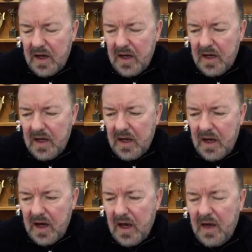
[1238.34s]

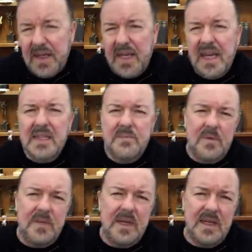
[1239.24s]
it is
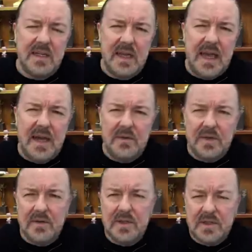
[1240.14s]
probably
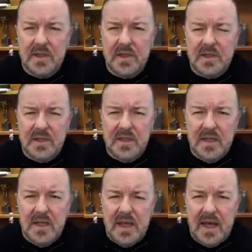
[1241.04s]
healthier in certain
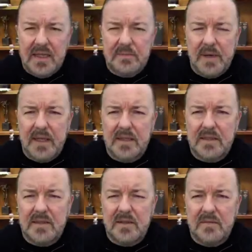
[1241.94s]

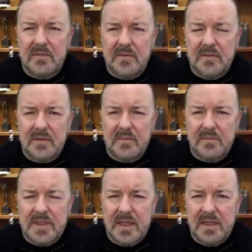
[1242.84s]
aspects,
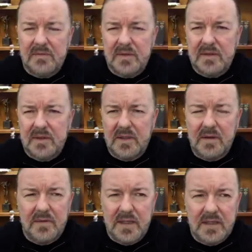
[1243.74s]
particularly for, you
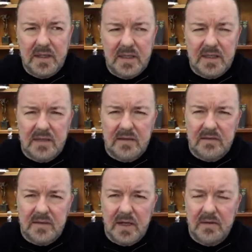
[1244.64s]
know, things like
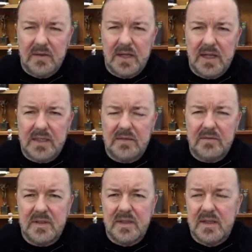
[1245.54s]
colon cancer
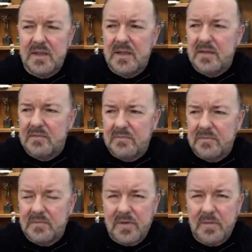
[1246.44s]
and
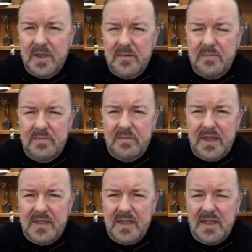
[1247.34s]
probably
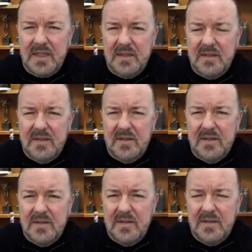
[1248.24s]
obesity
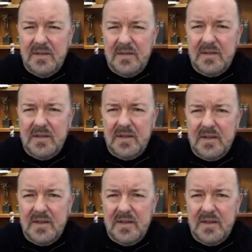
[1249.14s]
and